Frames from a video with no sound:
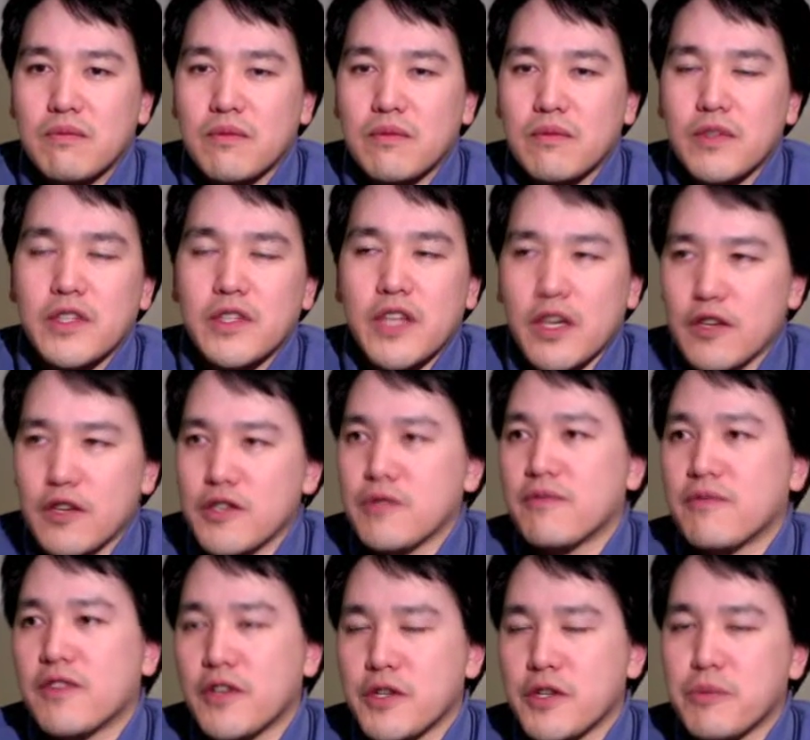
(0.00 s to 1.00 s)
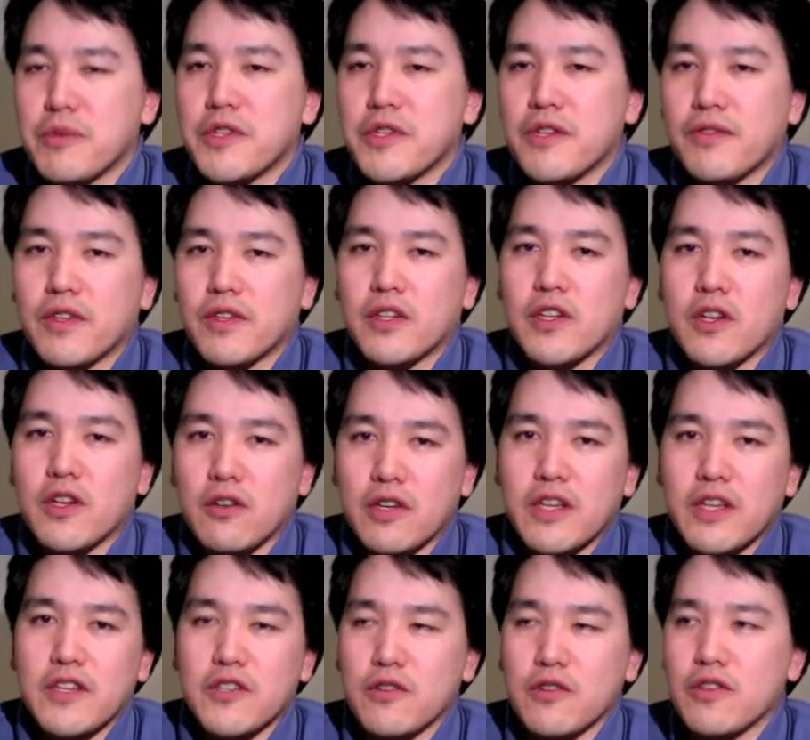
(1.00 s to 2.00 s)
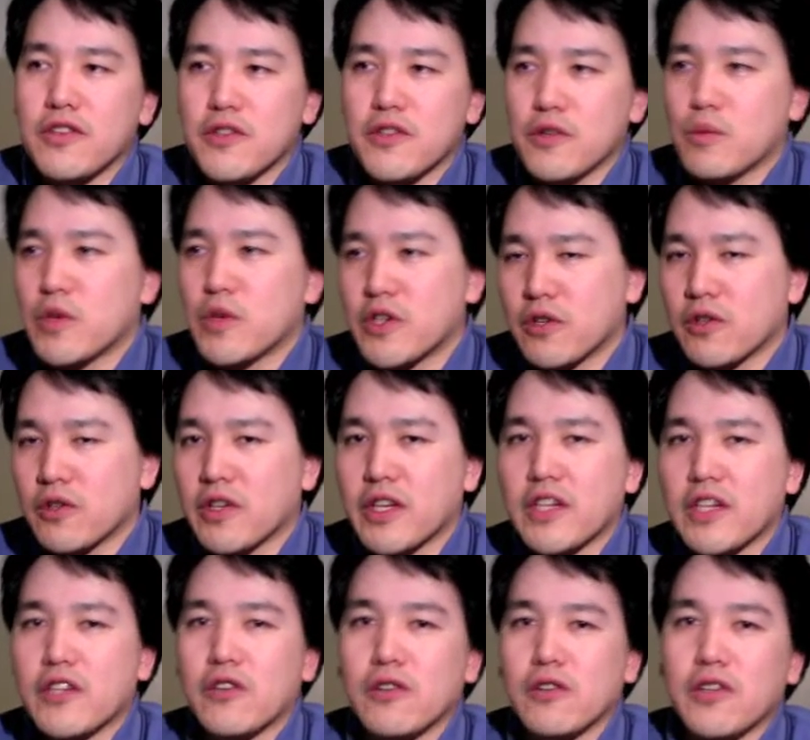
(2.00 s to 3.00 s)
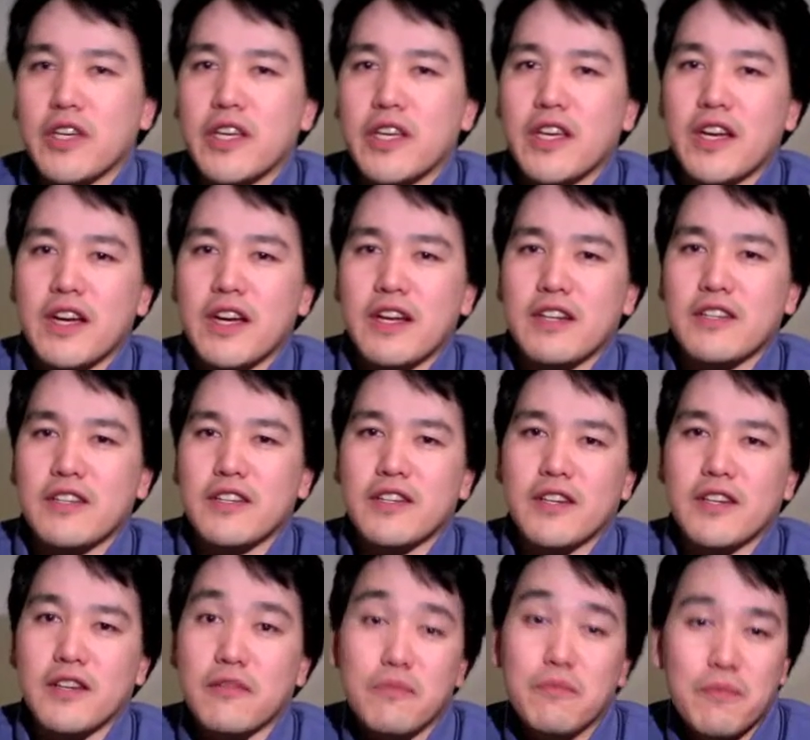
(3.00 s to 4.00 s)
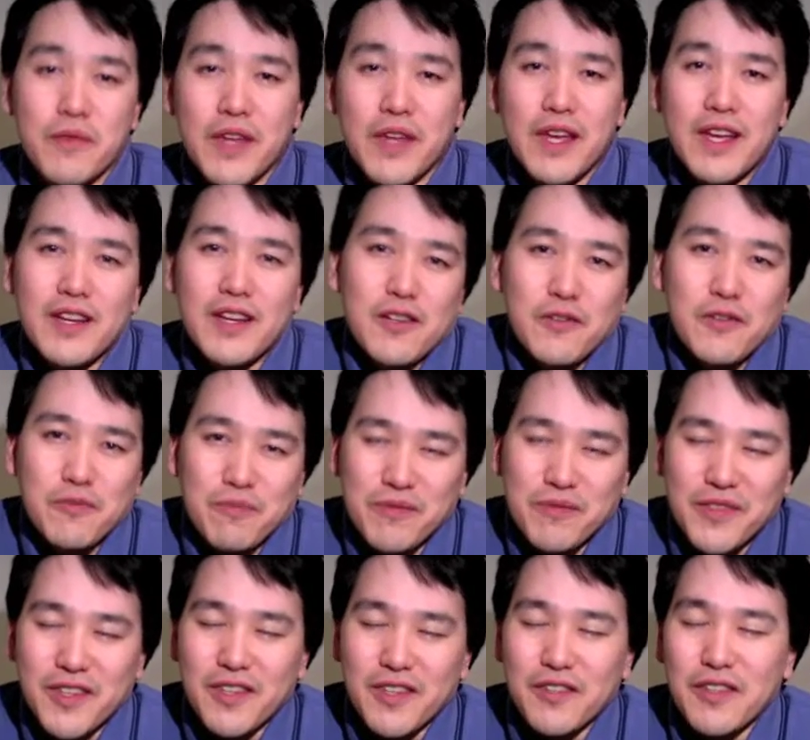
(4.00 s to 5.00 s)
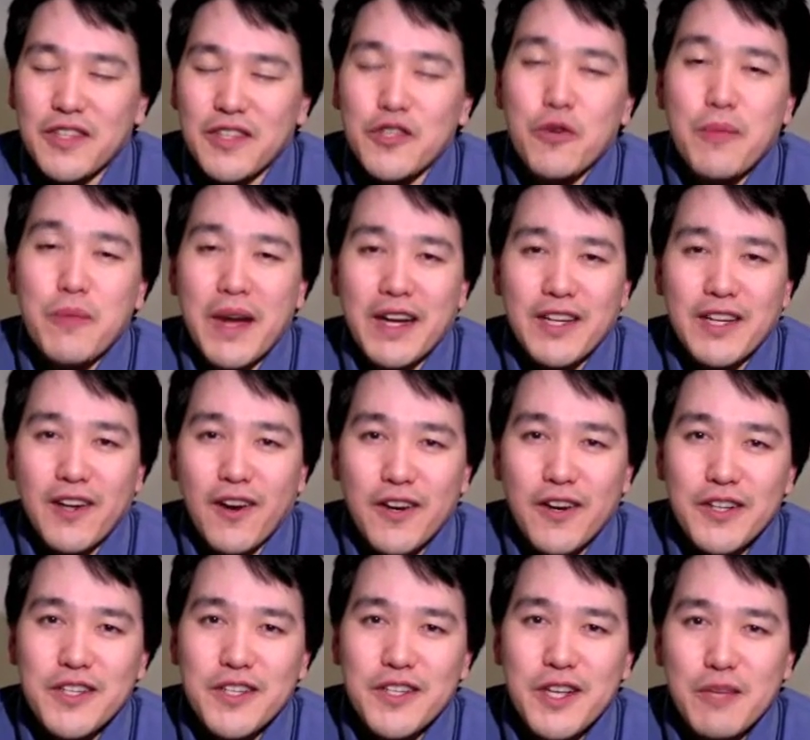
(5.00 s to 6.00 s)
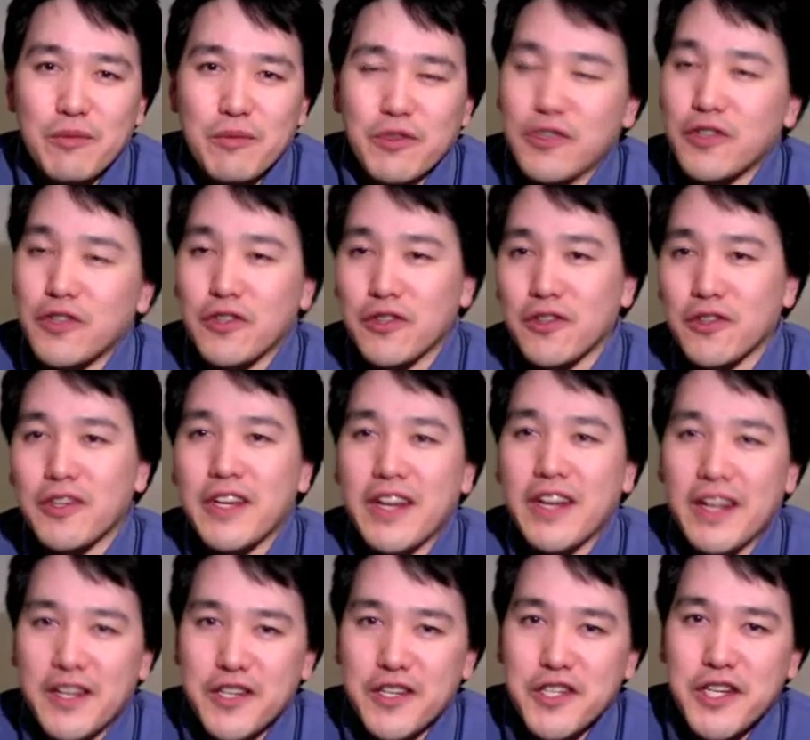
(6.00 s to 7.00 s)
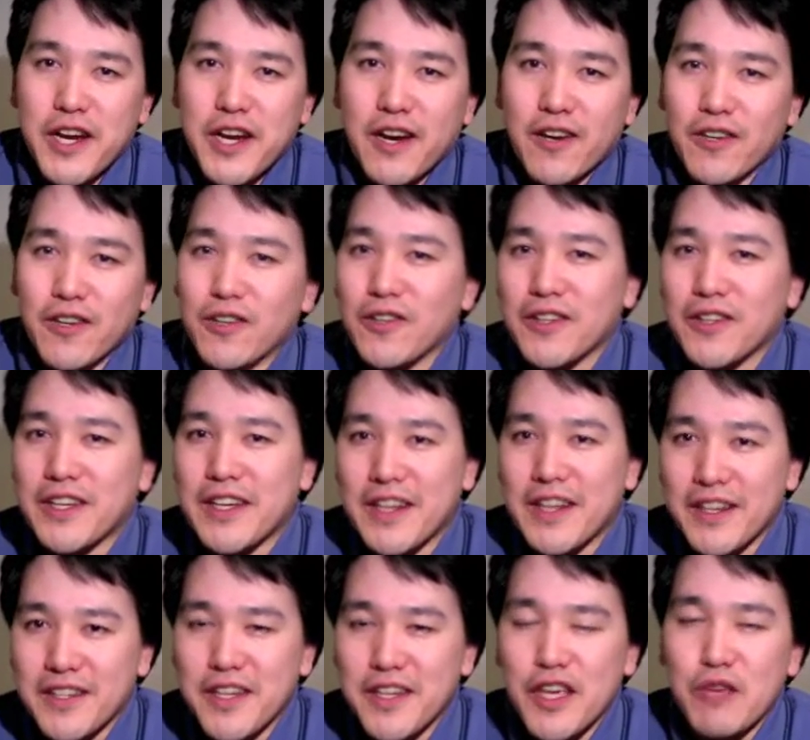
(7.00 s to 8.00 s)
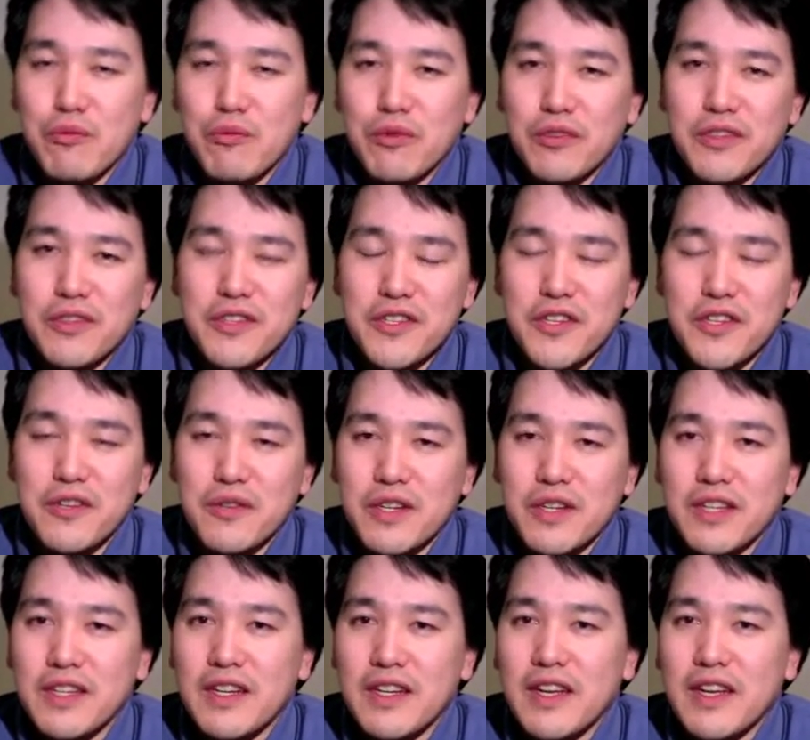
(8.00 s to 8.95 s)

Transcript: And tells him very specifically, okay, so this is what you're looking at. You're looking at, you know, let's go back to our example. You're looking at a chair, you're looking at a table, and so on.